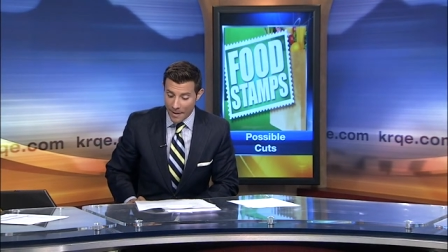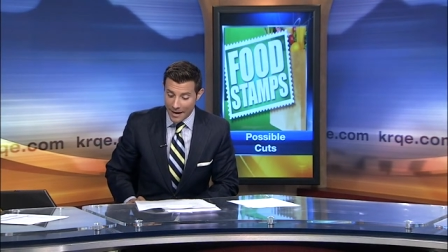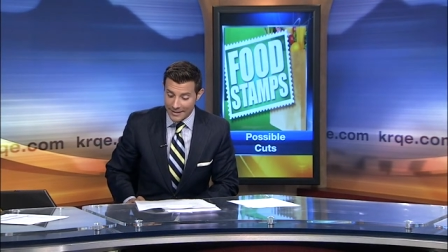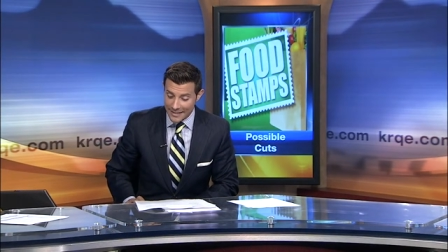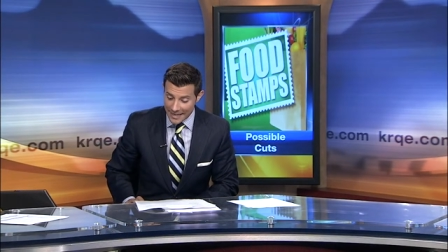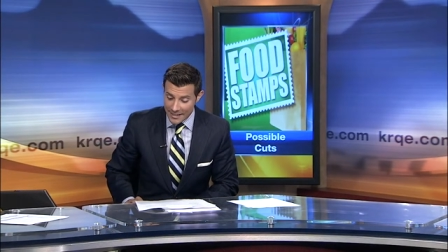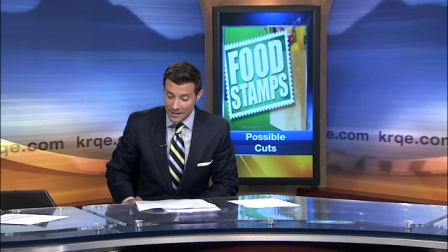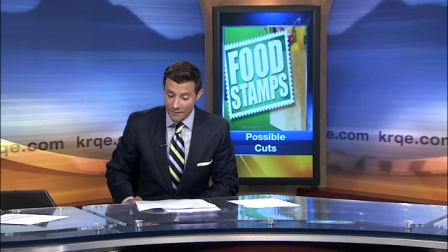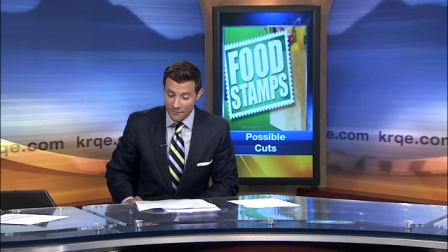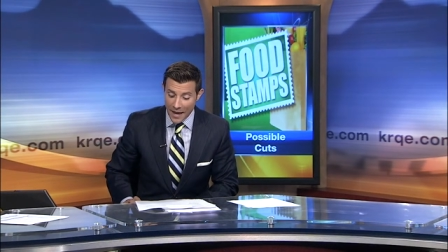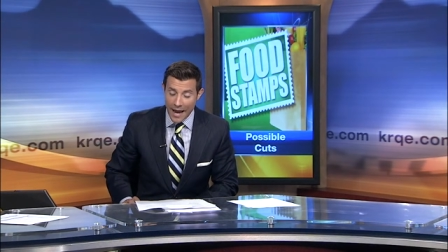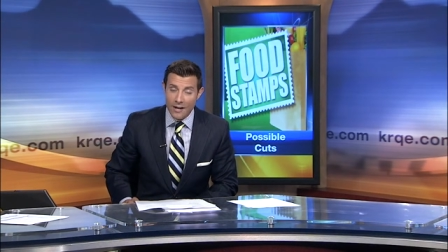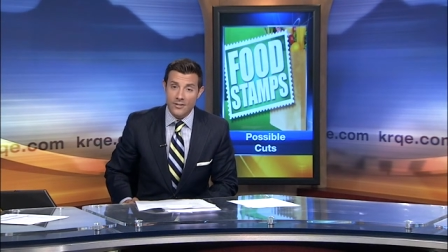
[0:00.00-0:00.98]
about tens
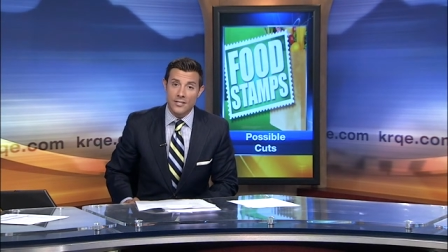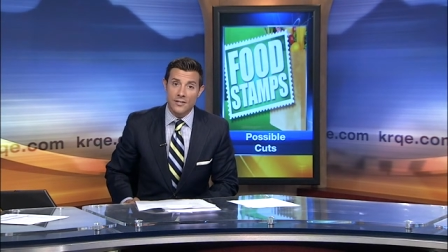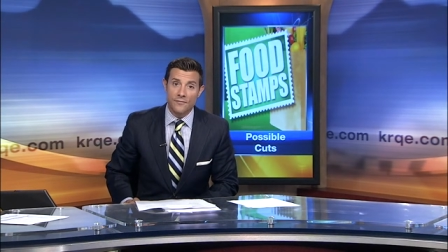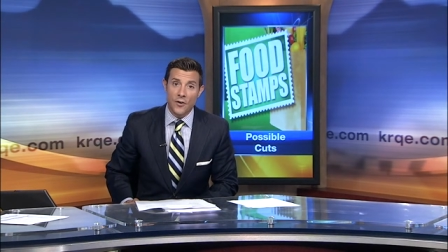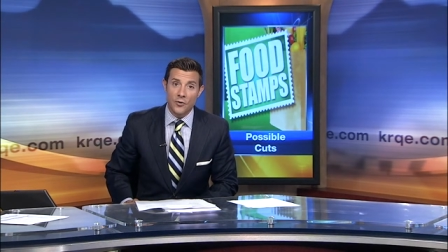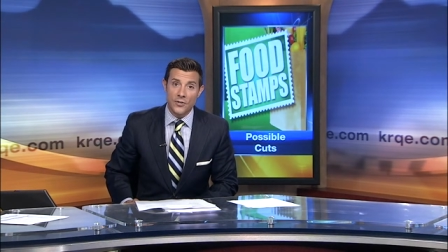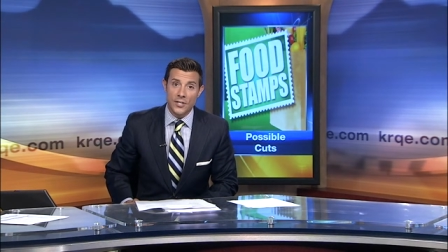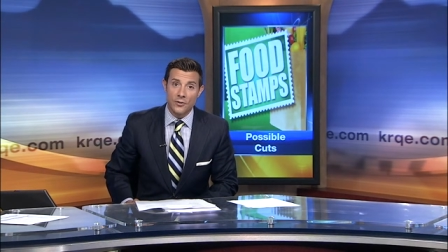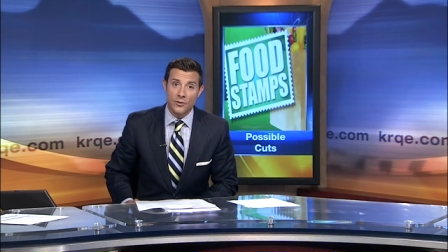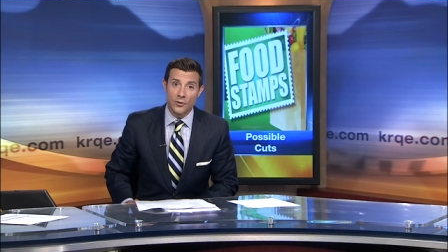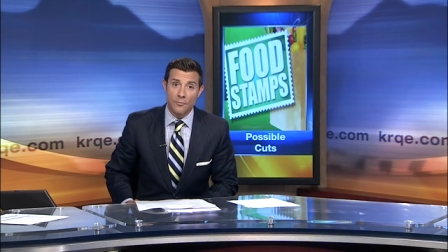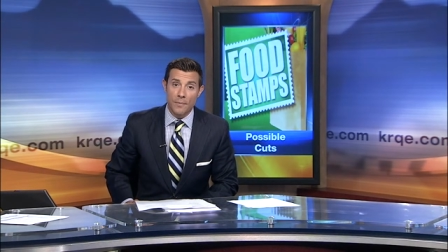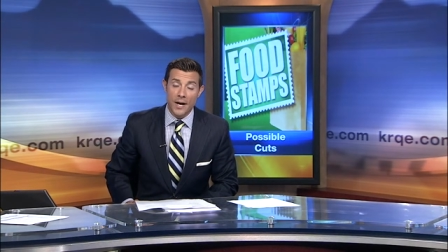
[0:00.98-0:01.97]
of thousands of folks here in New